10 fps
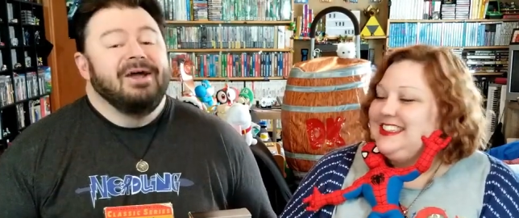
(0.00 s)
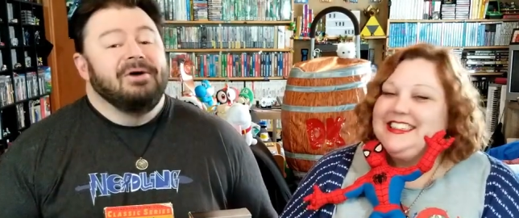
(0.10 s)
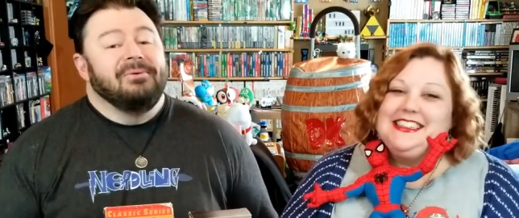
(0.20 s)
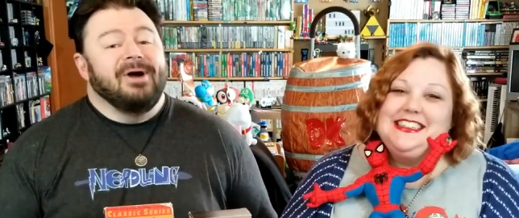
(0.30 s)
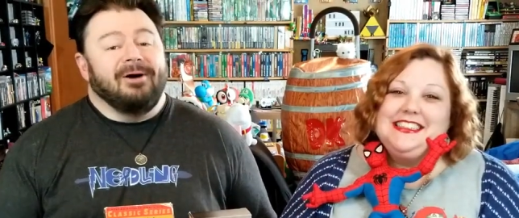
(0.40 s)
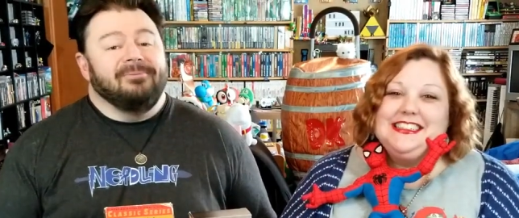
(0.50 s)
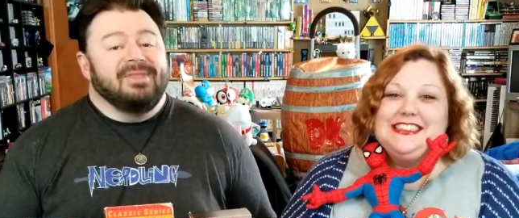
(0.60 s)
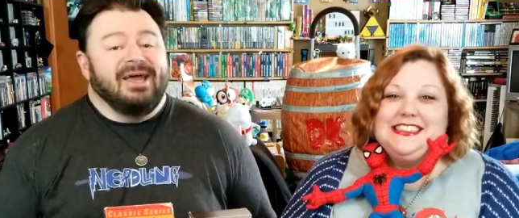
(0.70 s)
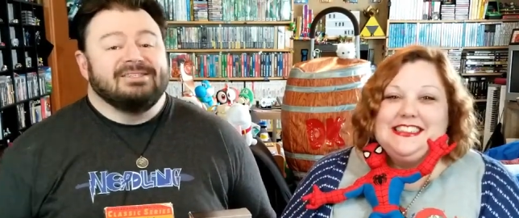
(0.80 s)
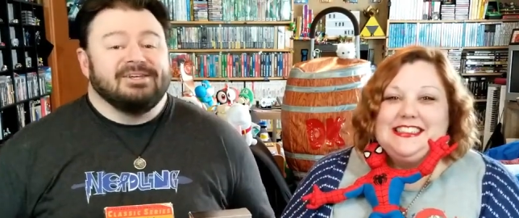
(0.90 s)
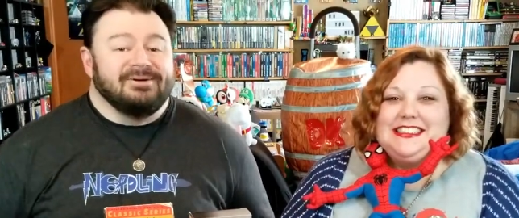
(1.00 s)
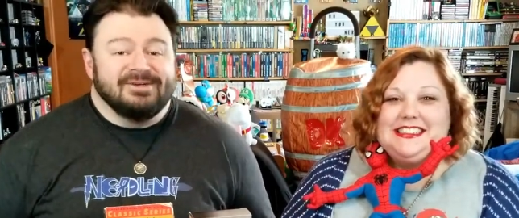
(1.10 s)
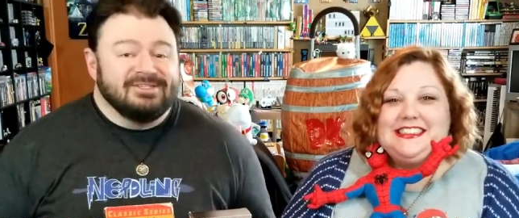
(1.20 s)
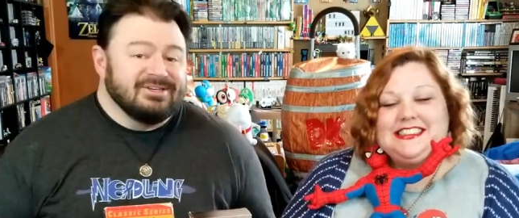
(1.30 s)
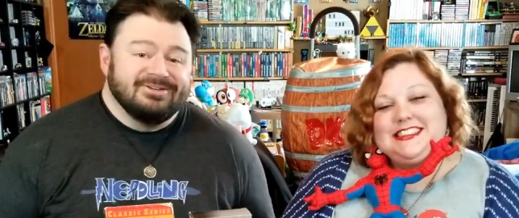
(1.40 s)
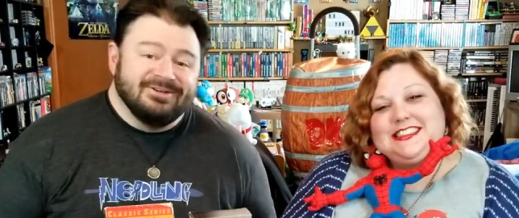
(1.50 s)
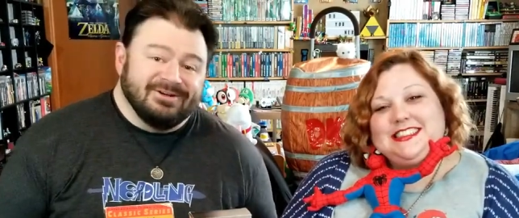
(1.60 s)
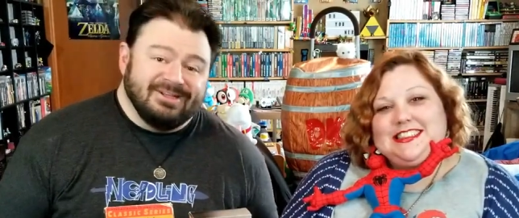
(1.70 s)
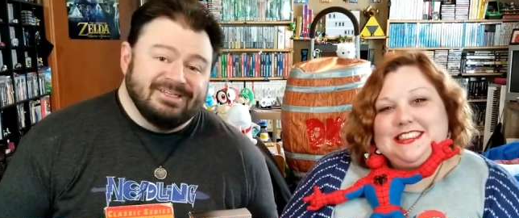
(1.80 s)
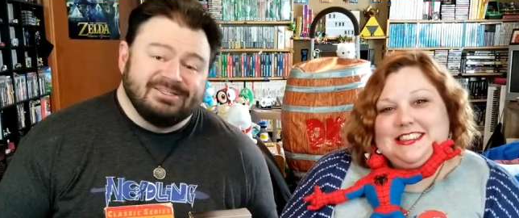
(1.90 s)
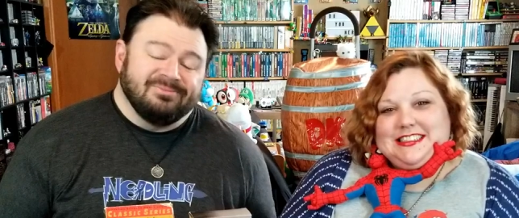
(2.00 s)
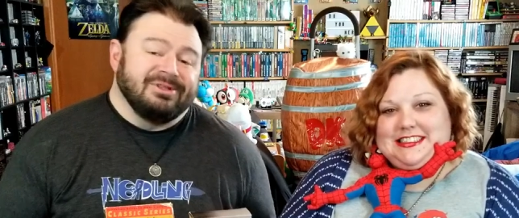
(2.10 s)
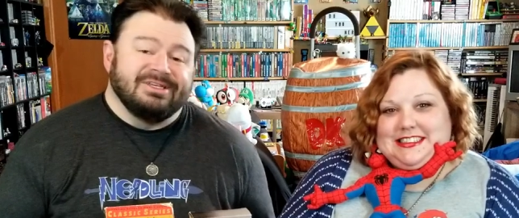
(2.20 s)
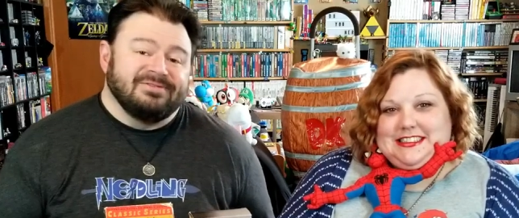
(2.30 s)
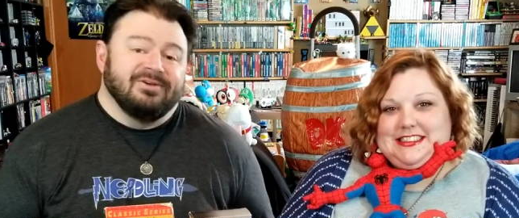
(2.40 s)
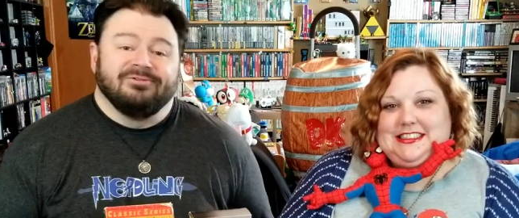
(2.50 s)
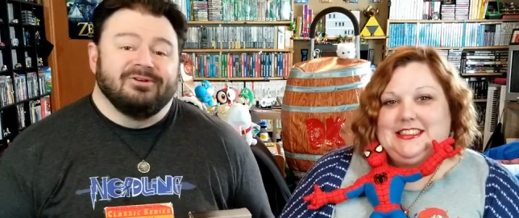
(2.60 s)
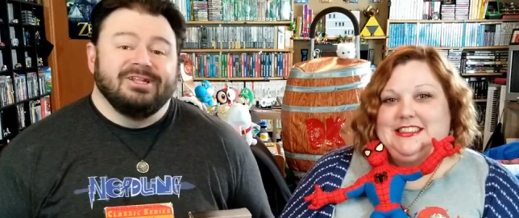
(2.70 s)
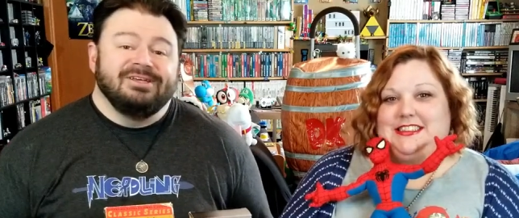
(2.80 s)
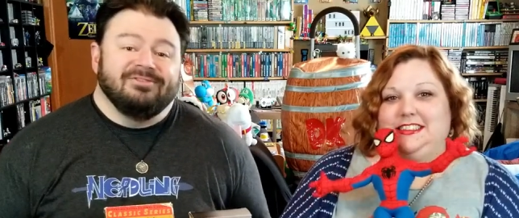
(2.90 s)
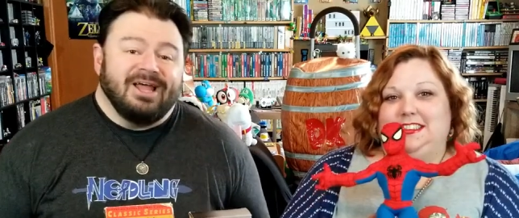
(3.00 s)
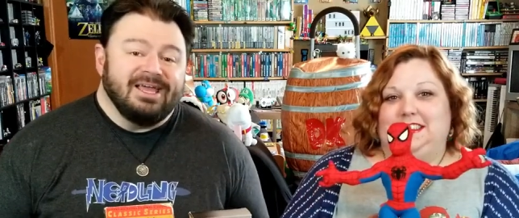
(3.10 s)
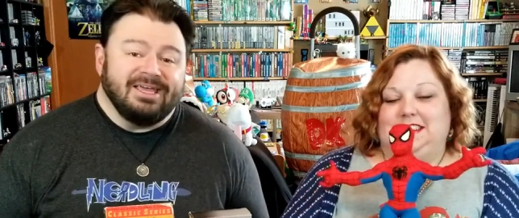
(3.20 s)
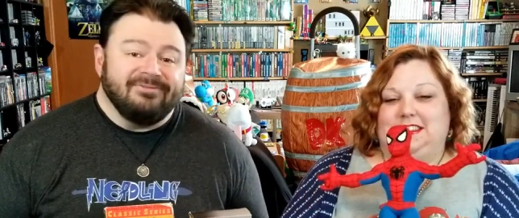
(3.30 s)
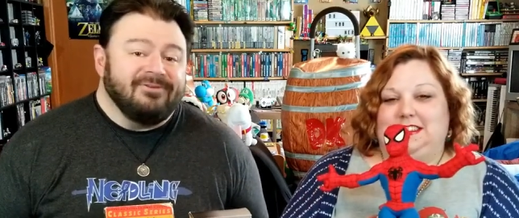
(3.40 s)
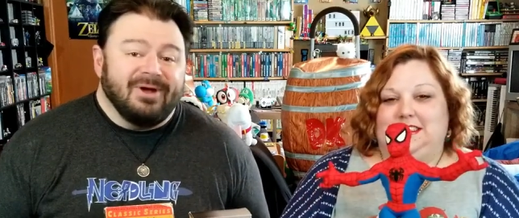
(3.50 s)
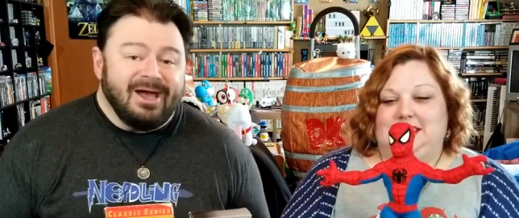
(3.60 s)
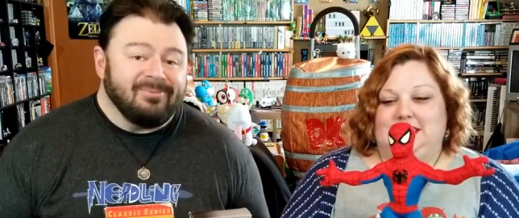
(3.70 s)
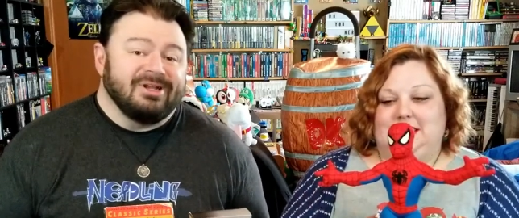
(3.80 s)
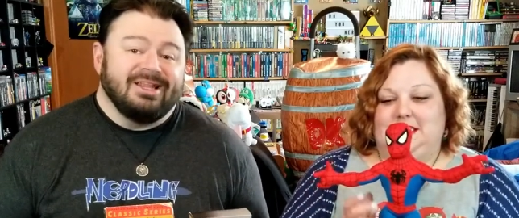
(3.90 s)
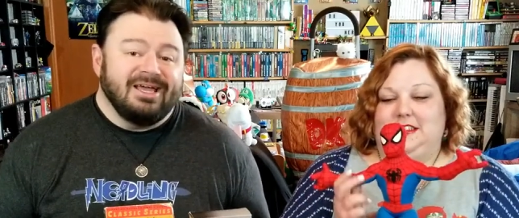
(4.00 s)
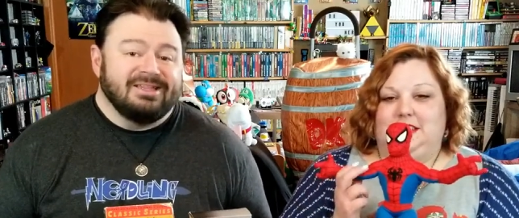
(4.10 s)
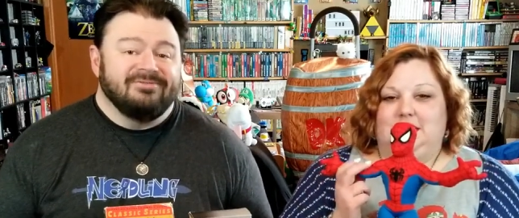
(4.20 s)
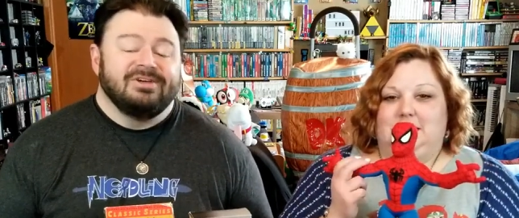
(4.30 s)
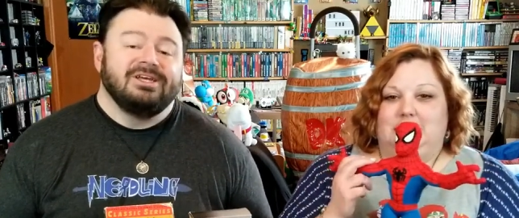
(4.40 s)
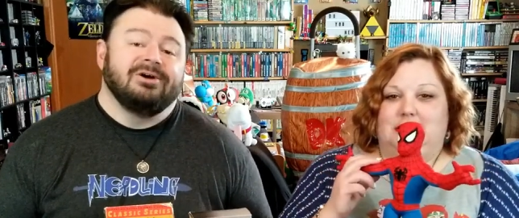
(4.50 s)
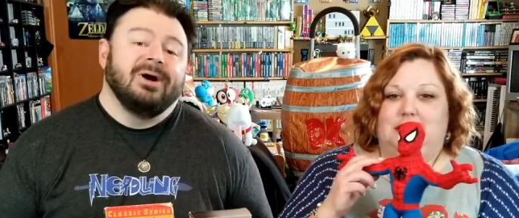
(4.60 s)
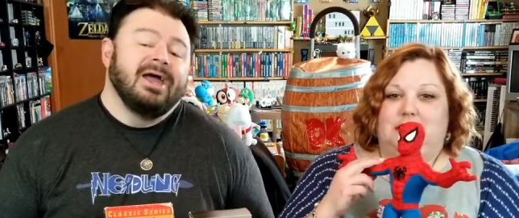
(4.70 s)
Speaker 1: Well, as always, nerdlings, please feel free to leave a like if you happen to like the video.